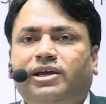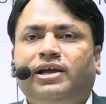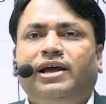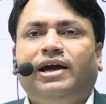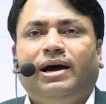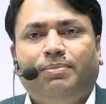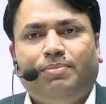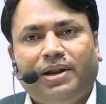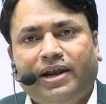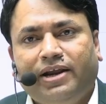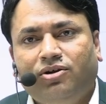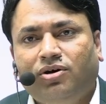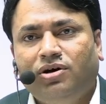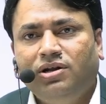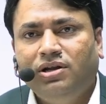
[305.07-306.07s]
applied
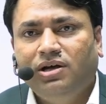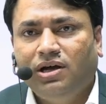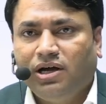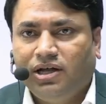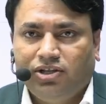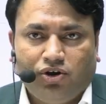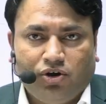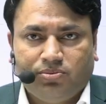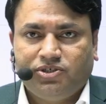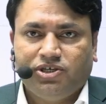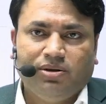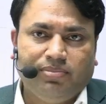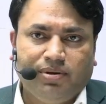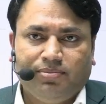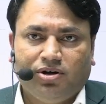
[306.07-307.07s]
on other optional
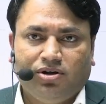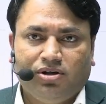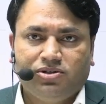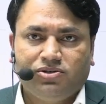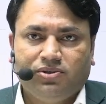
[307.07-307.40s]
paper also.